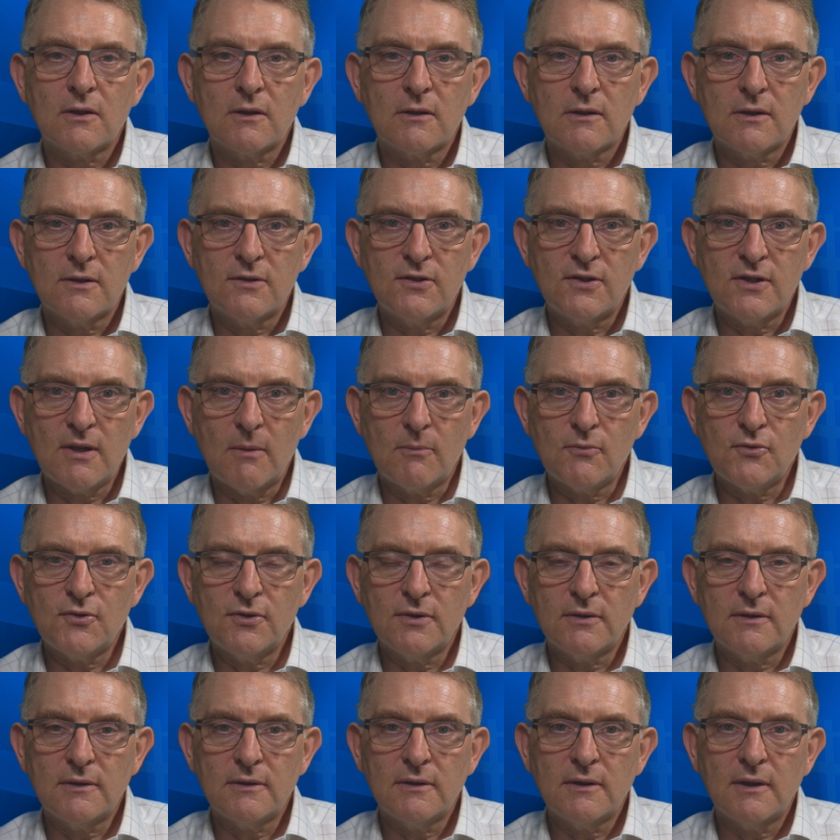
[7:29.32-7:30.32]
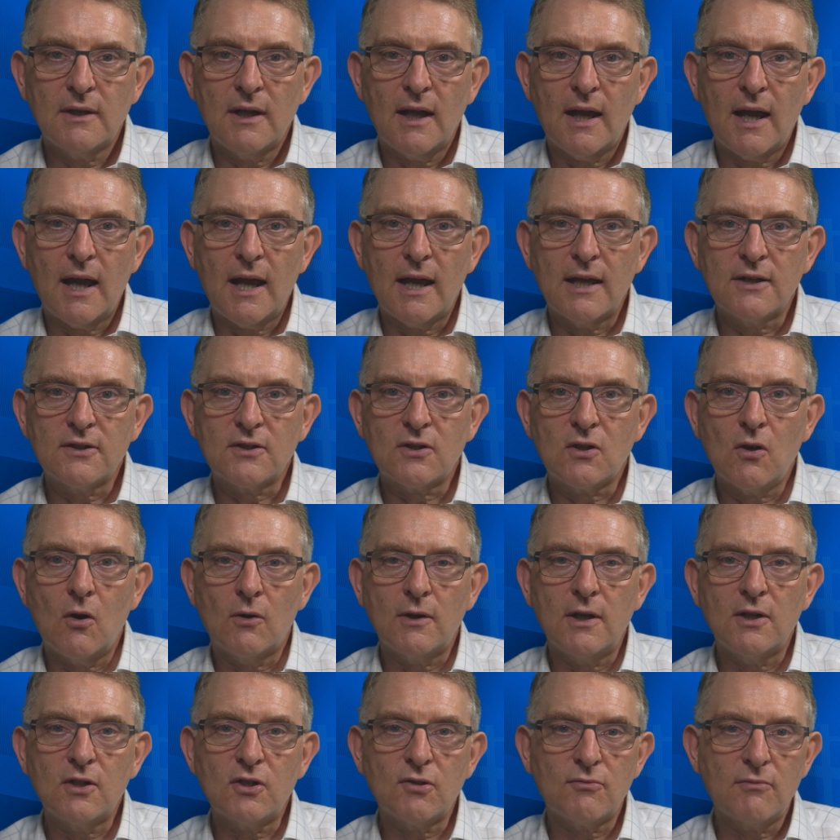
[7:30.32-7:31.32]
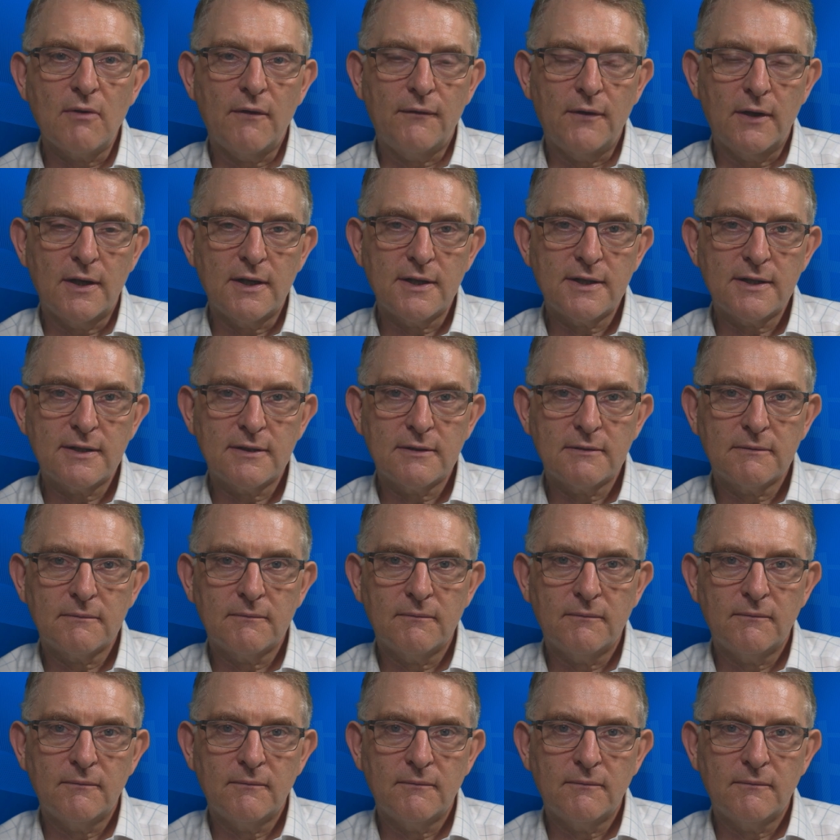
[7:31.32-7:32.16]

consumption has gone into reverse.